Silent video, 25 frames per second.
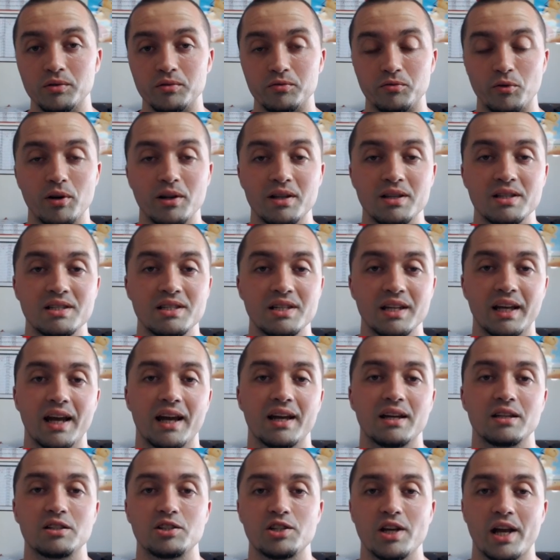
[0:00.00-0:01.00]

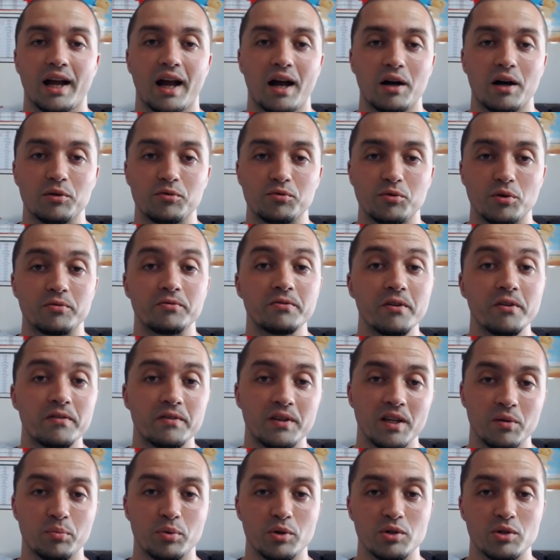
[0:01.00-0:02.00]
VOLENCK checkout for
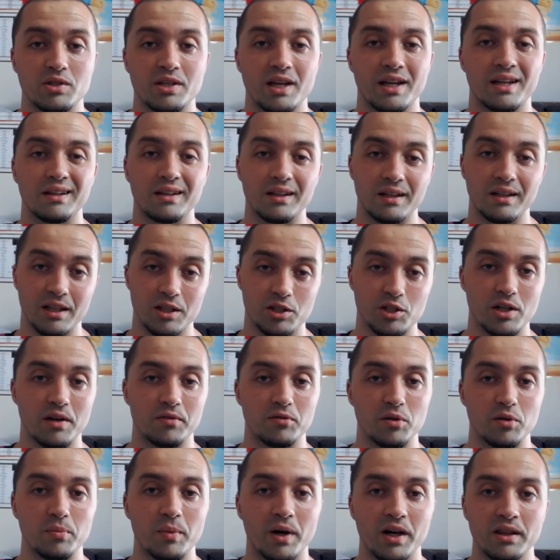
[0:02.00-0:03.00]
15% each and
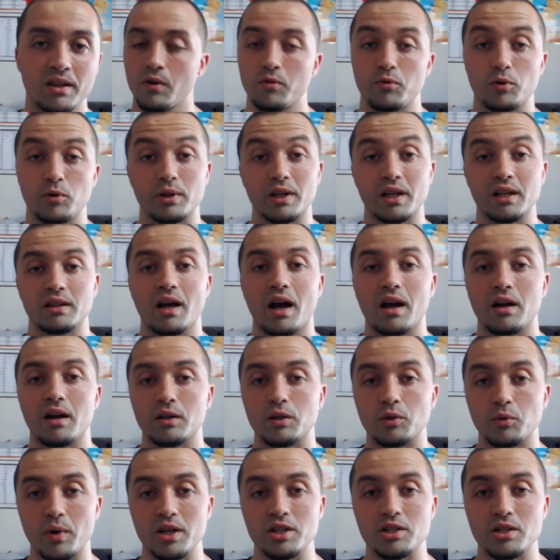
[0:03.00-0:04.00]
every month for the entire
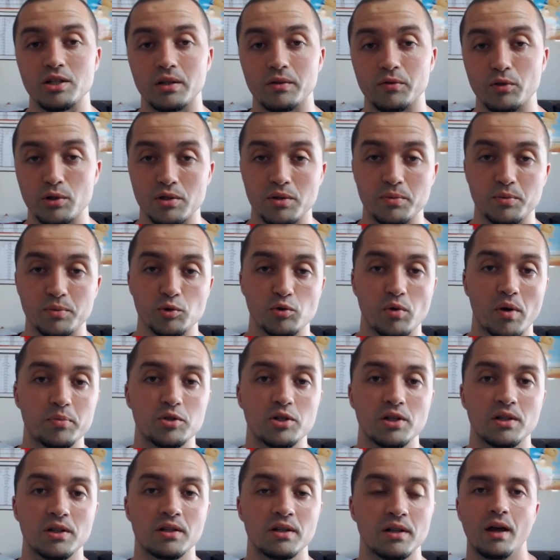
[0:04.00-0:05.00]
duration of your
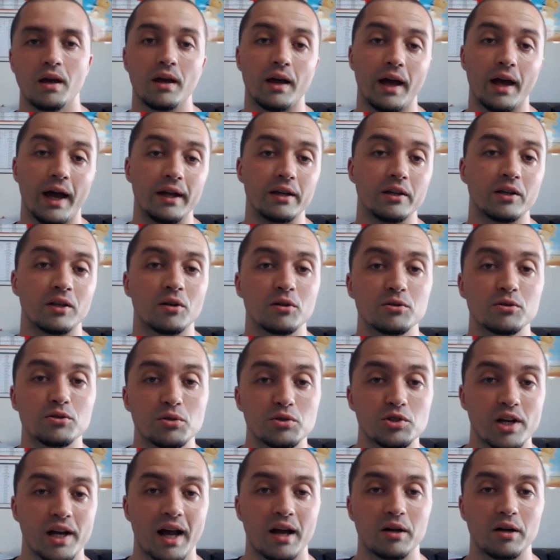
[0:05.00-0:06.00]
subscription. And you can also
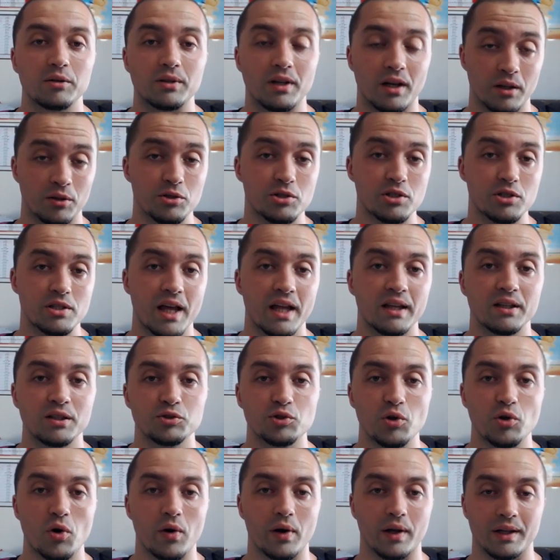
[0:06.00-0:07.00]
check out Understanding
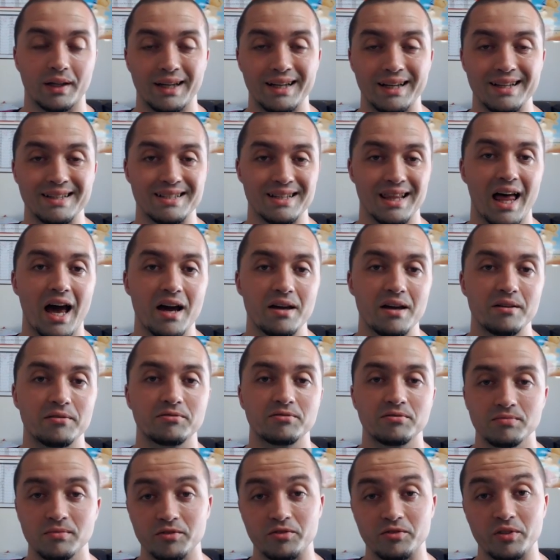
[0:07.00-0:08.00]
Drawing. It's
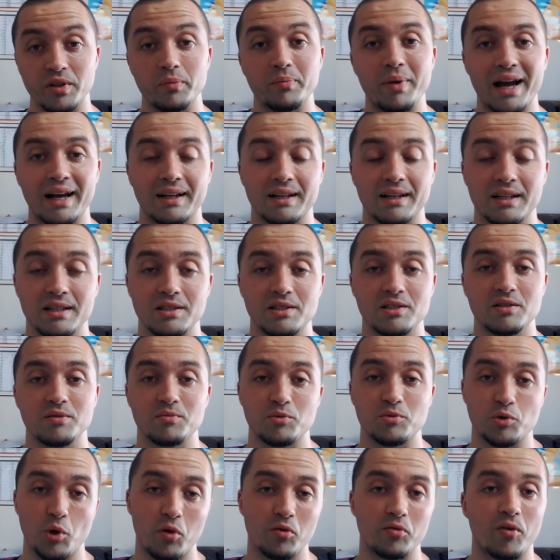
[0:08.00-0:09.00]
live, feedback has
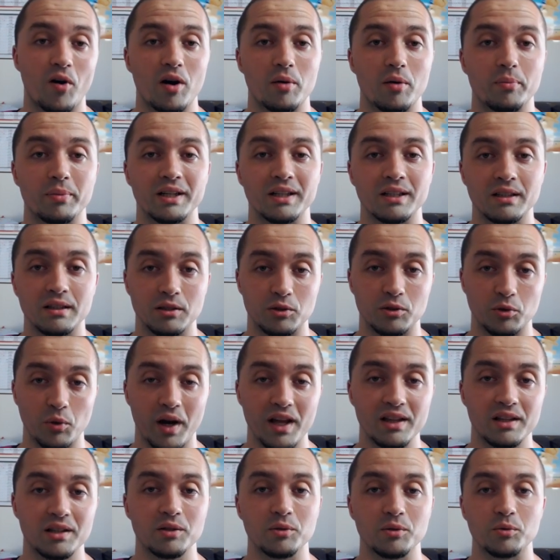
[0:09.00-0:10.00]
so far been
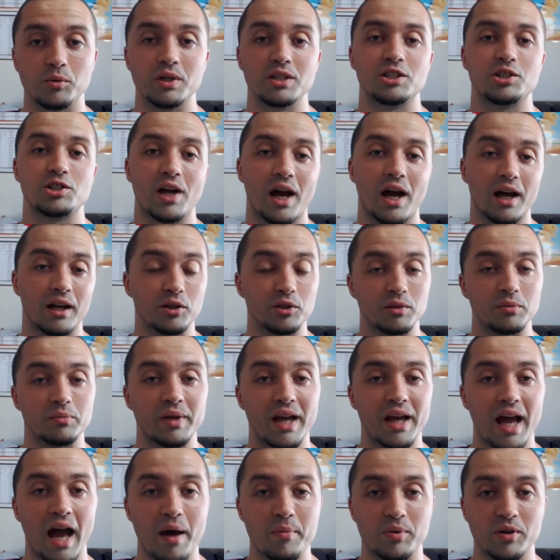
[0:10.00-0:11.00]
great, which I couldn't be
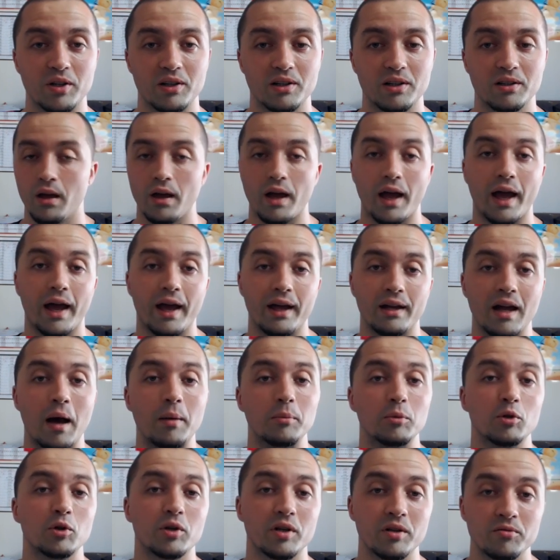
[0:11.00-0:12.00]
happier, and I'm
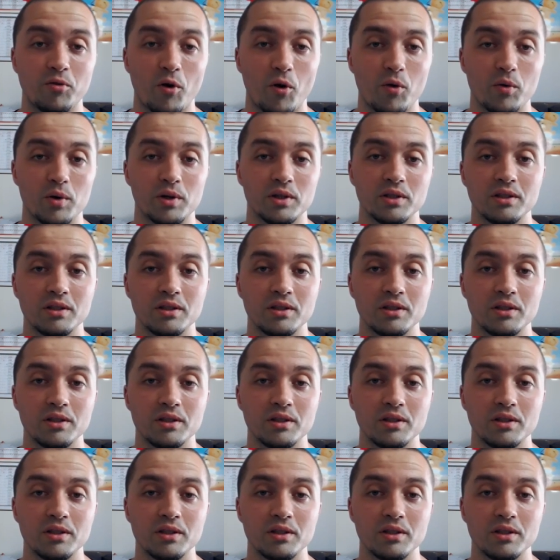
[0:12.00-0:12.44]
looking forward